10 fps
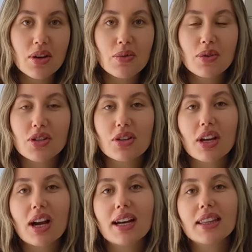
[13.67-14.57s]
which are the
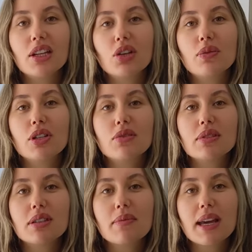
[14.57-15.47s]
kind that you would use
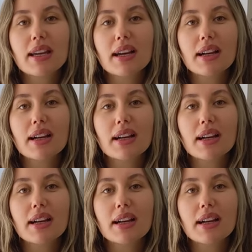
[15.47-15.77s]
to make